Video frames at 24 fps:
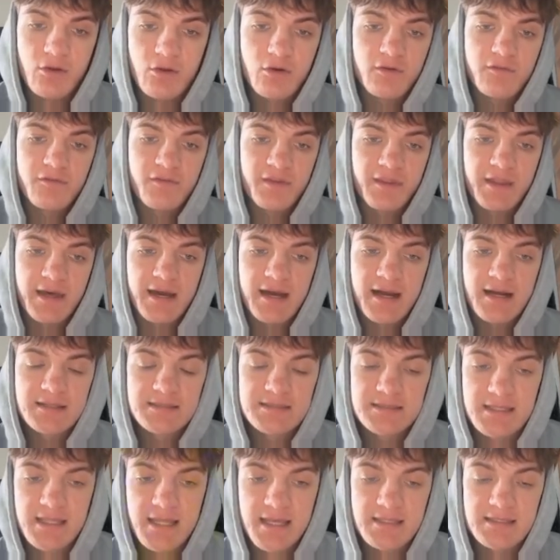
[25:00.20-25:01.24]
look for that
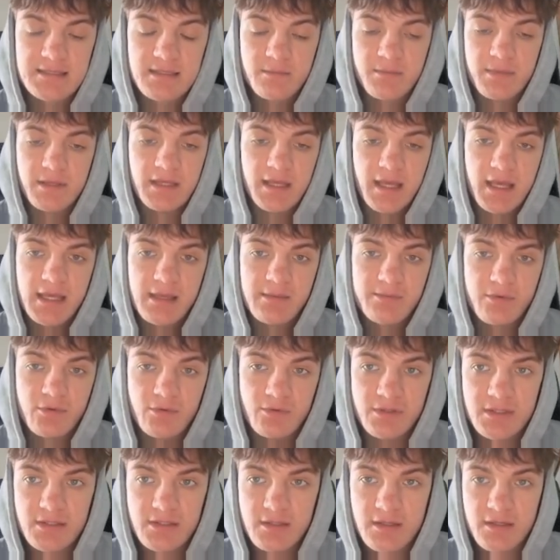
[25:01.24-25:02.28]
to be
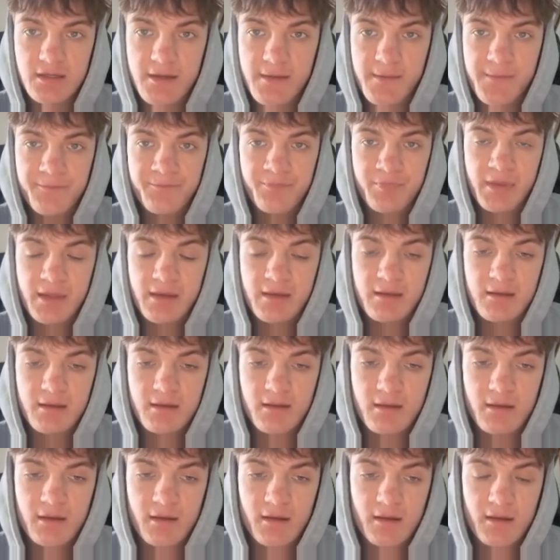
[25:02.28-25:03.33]
able to
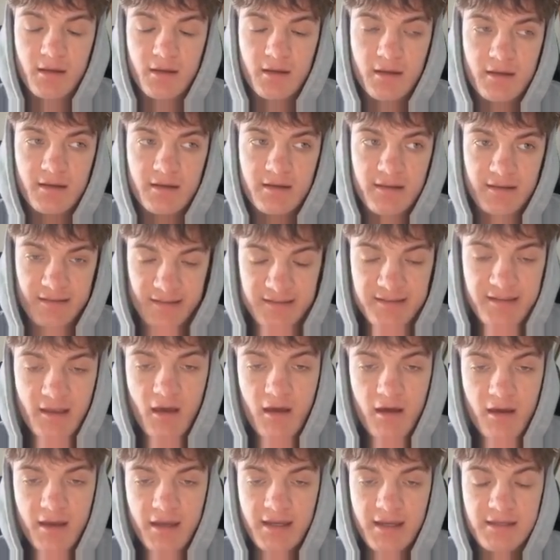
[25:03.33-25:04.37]

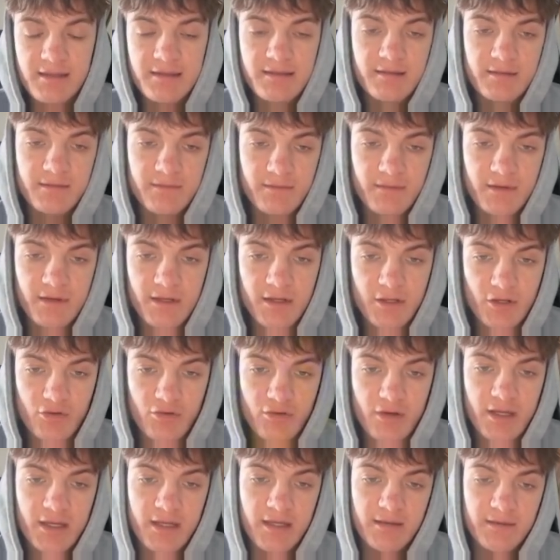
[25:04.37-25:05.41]
decide and
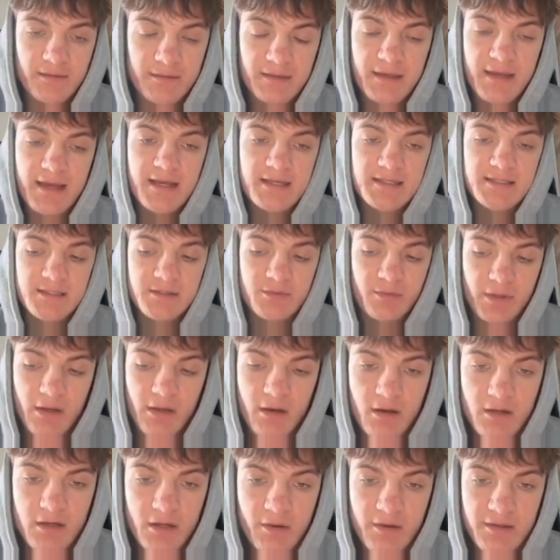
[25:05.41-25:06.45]
agree, yes, we
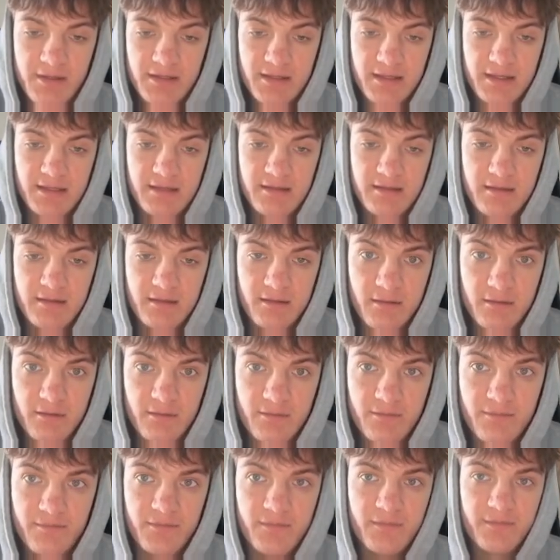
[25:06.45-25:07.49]
are going to
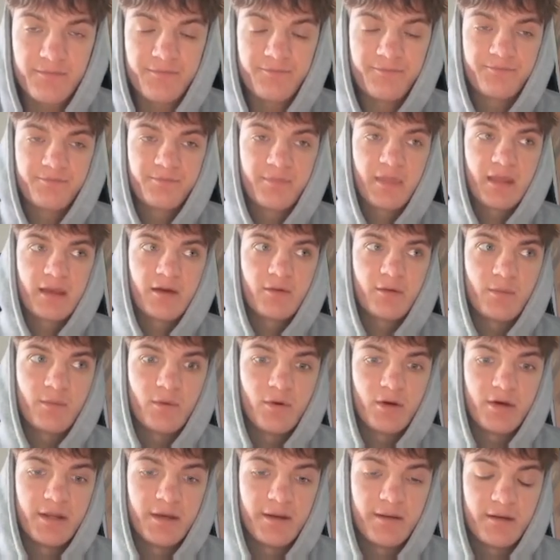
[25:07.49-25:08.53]
how do I
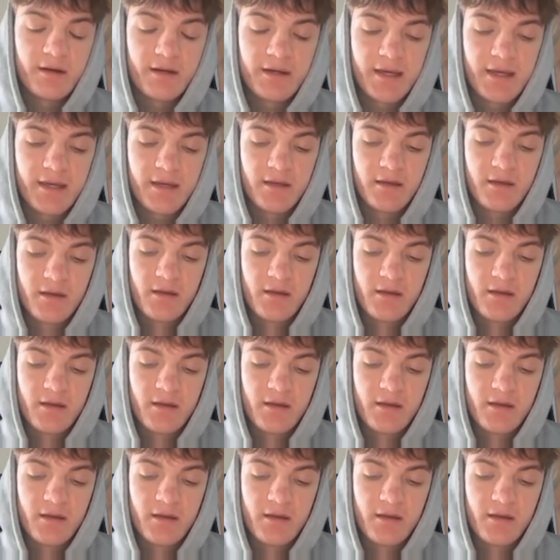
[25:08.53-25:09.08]
word it? Okay.